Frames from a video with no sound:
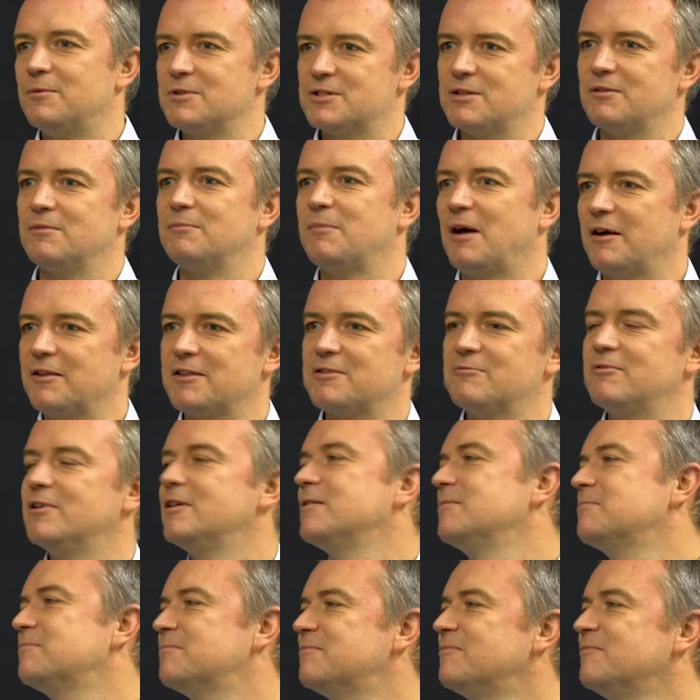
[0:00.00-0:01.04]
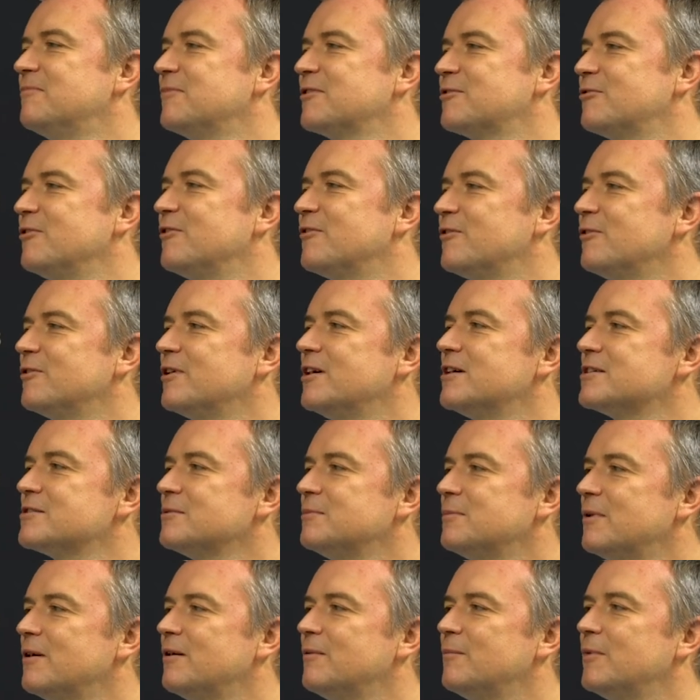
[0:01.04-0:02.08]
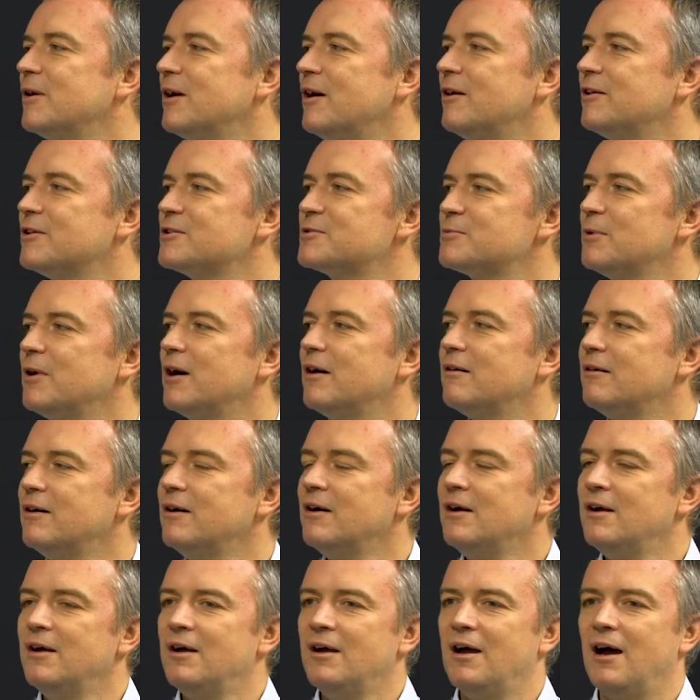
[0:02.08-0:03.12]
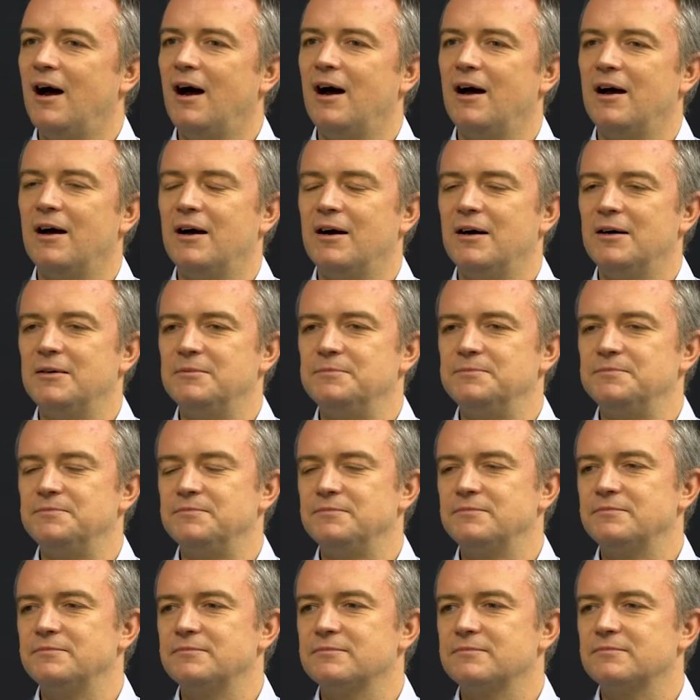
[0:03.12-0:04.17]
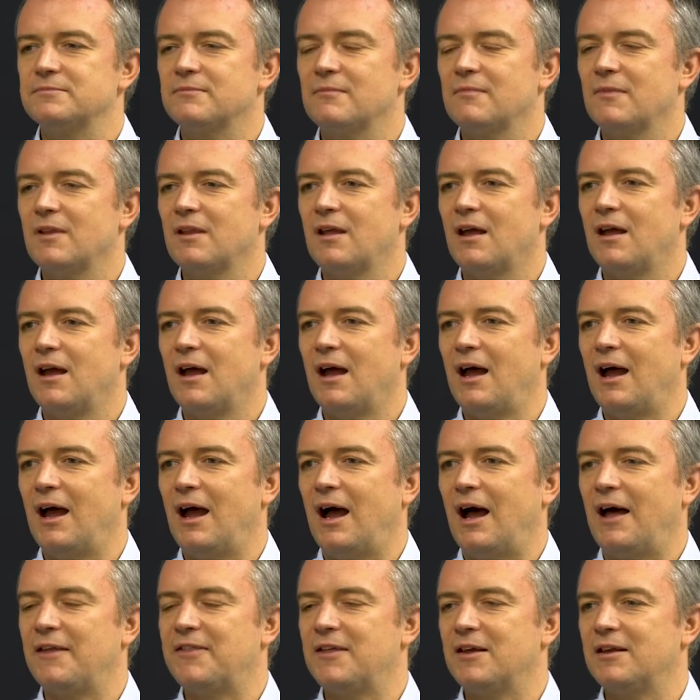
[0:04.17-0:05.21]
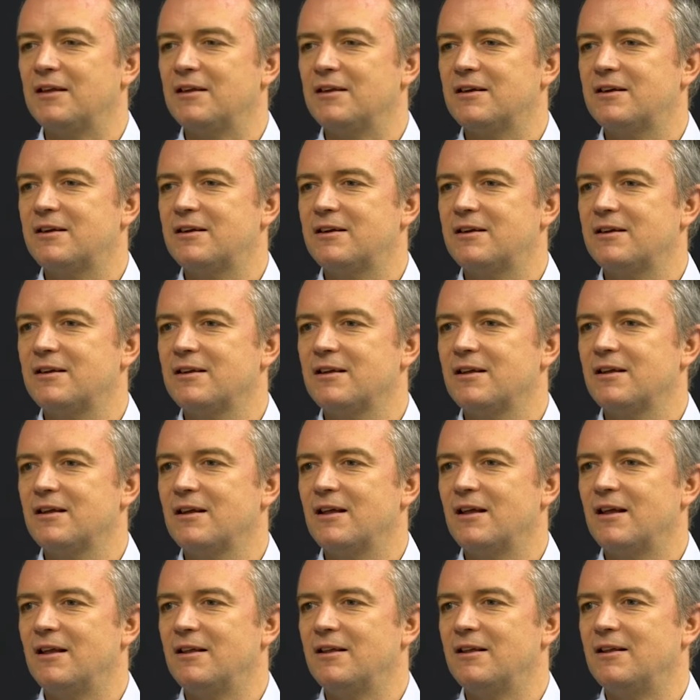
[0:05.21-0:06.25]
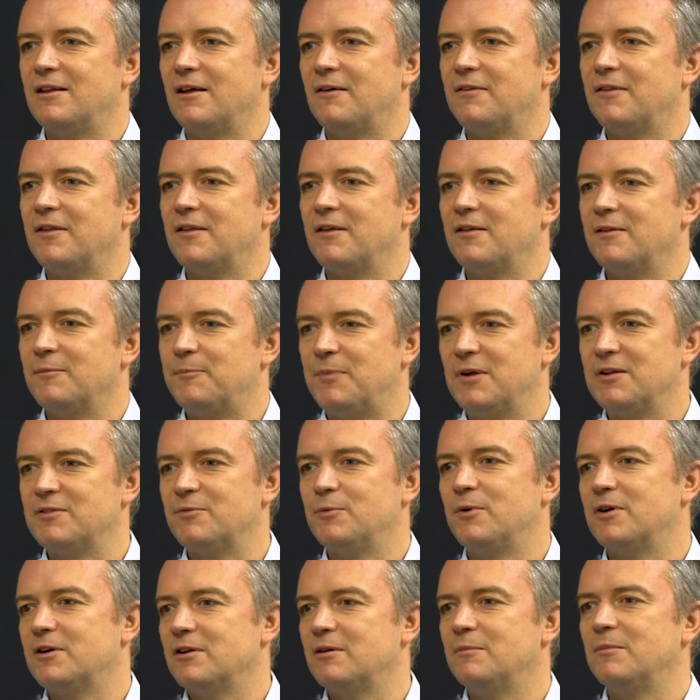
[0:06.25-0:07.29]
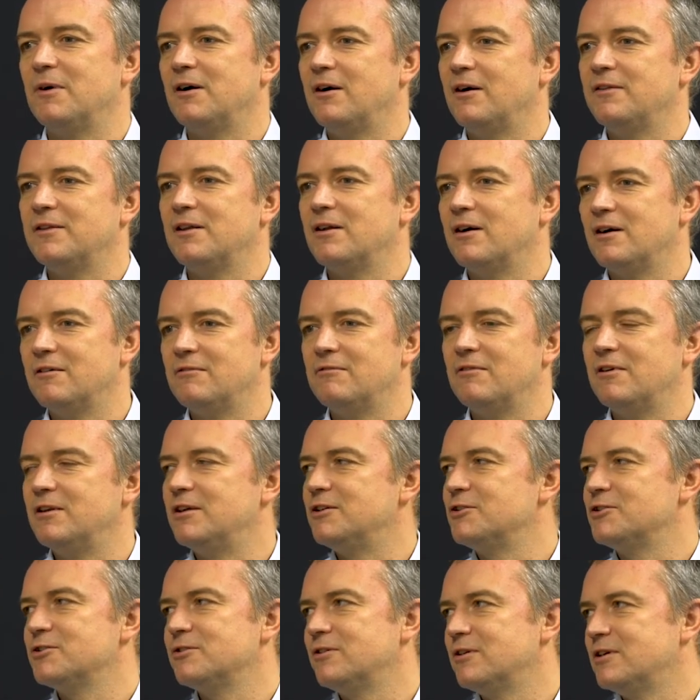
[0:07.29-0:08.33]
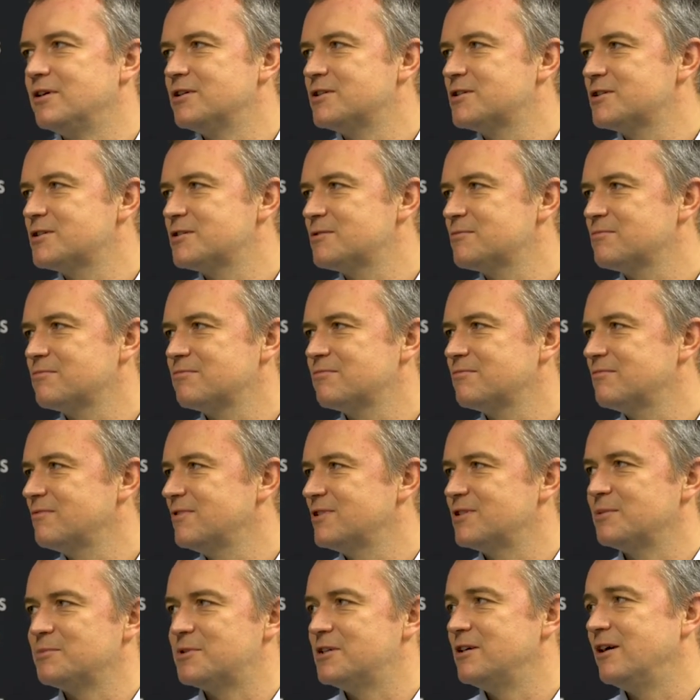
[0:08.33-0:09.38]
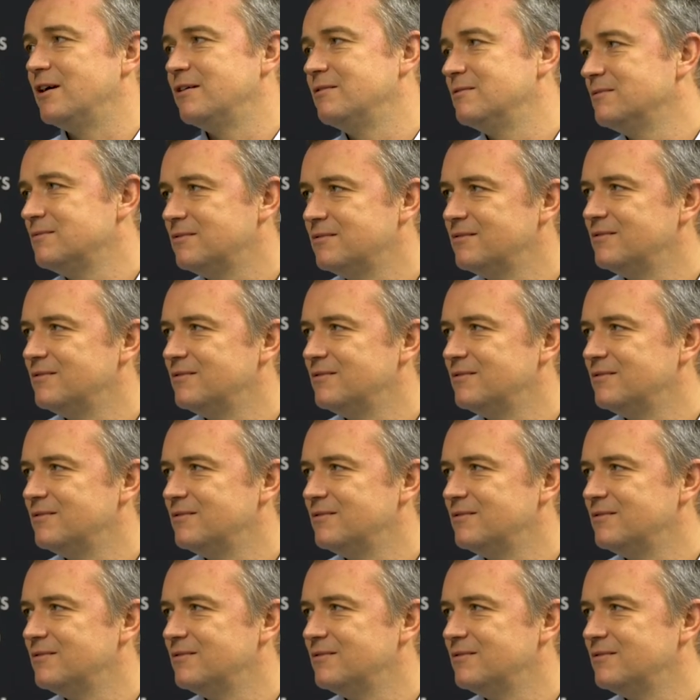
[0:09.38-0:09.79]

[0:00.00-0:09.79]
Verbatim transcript: was doing about three or four years on my own as well. I think, you know, the piece of working on my own that I really enjoy is It's Up to You,